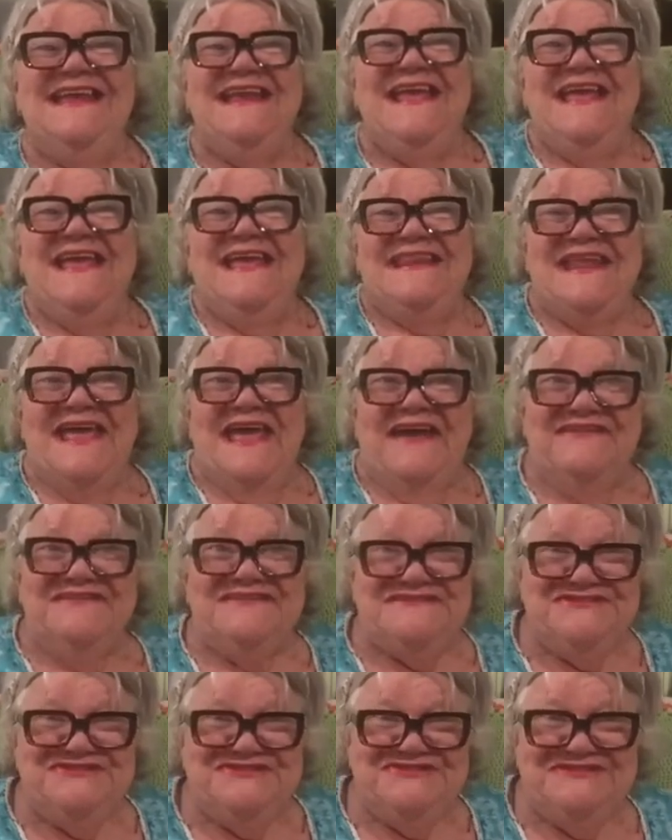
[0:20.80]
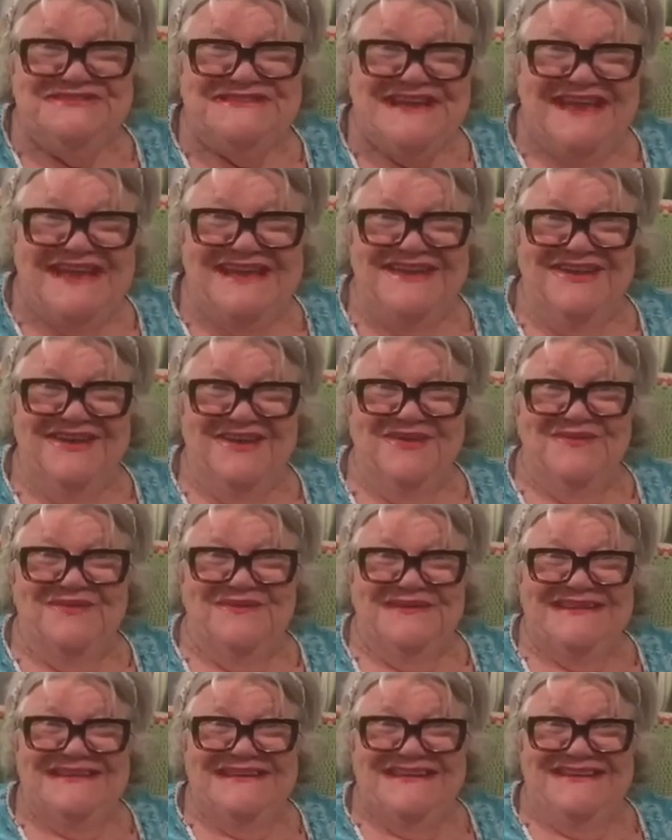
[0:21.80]
Man, how is your day
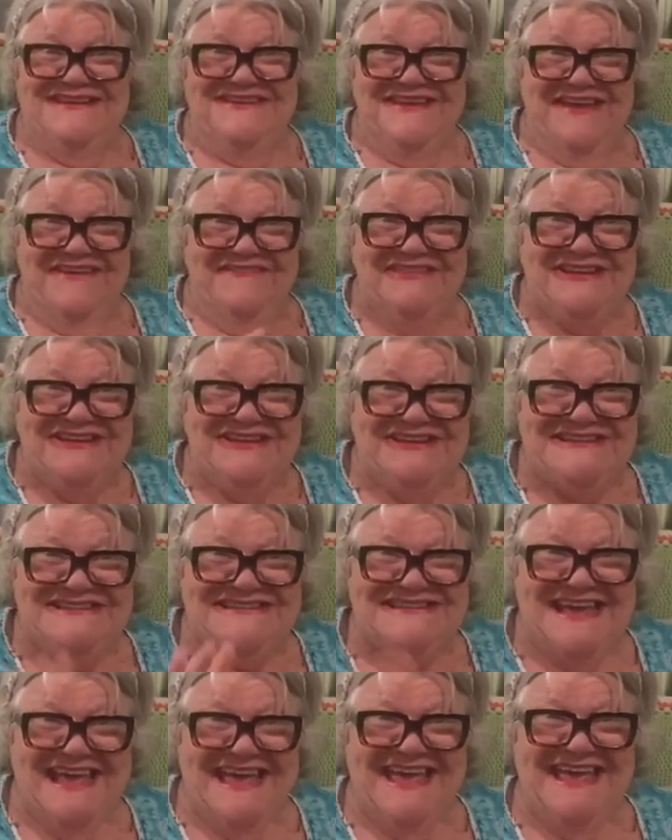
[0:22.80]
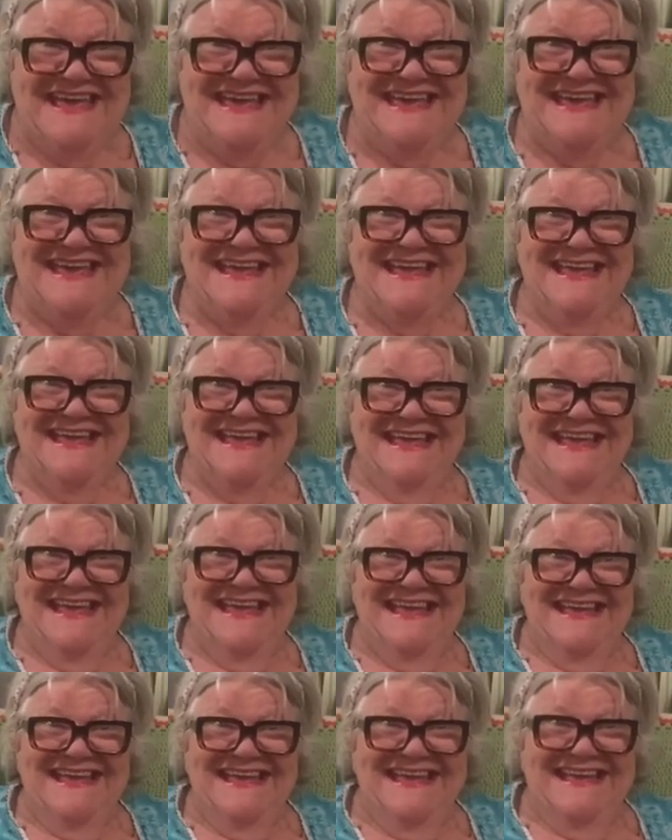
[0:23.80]
going? You having a good day?
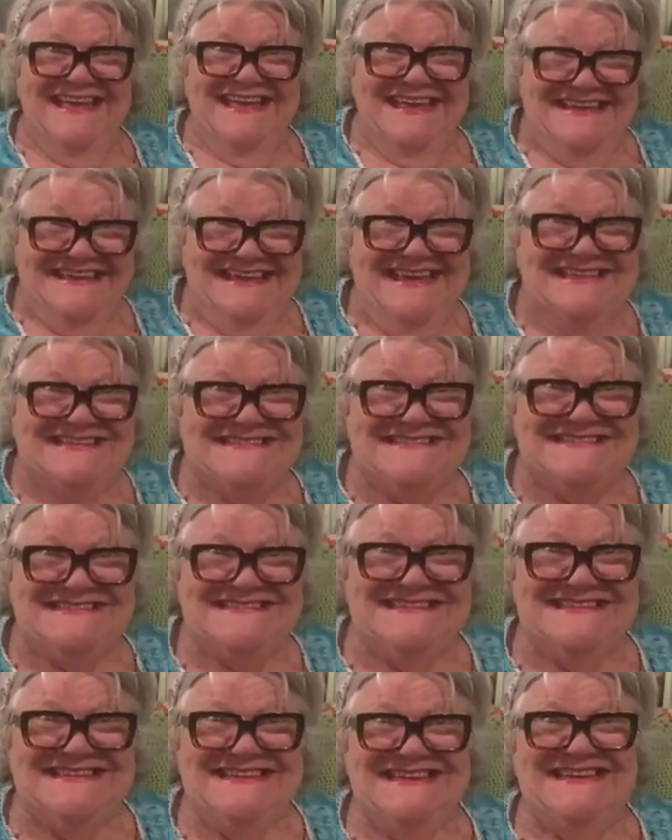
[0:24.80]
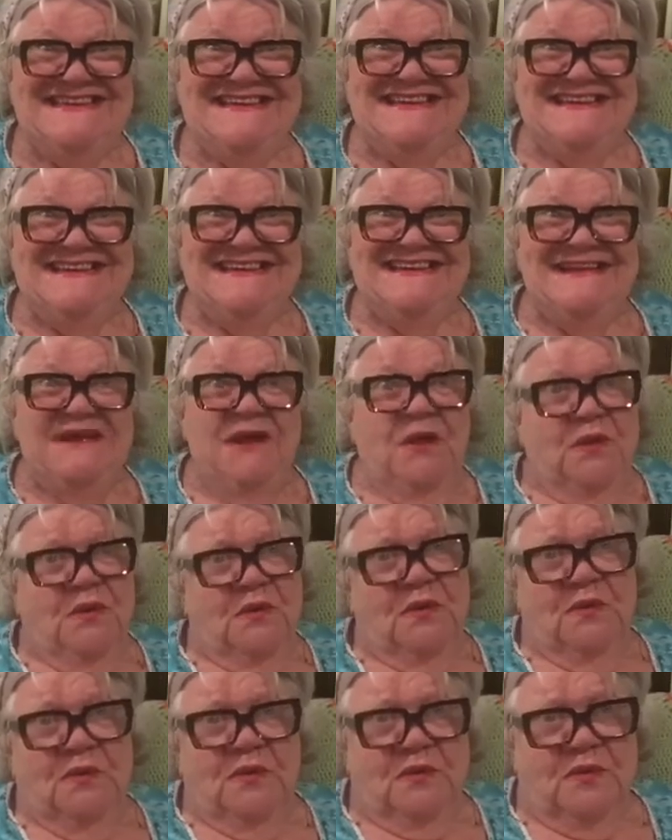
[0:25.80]
Yes?
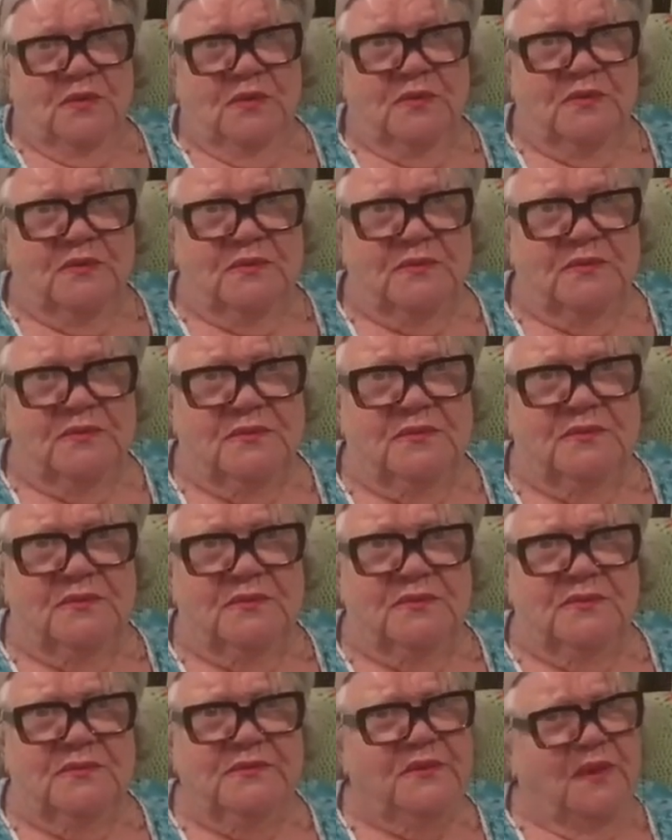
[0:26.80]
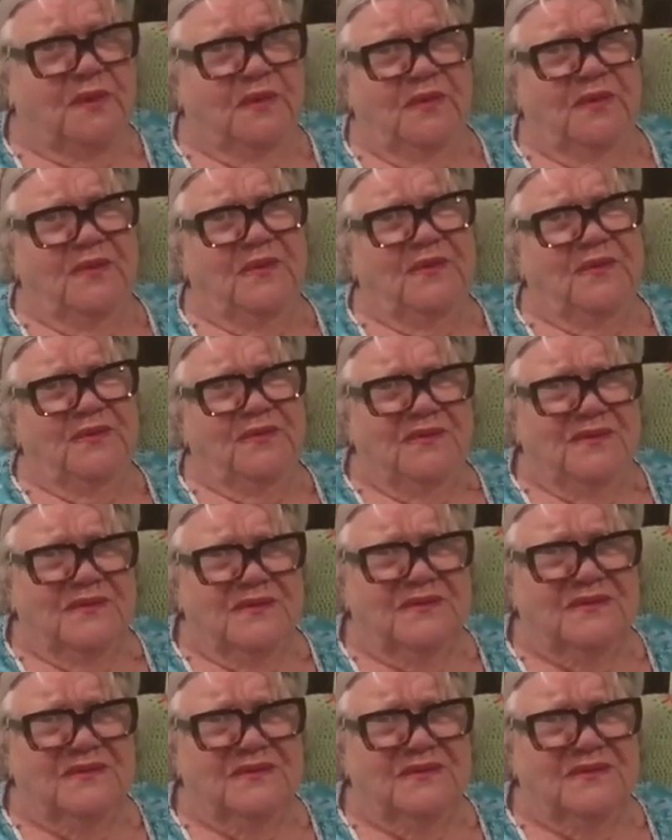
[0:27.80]
Oh, no.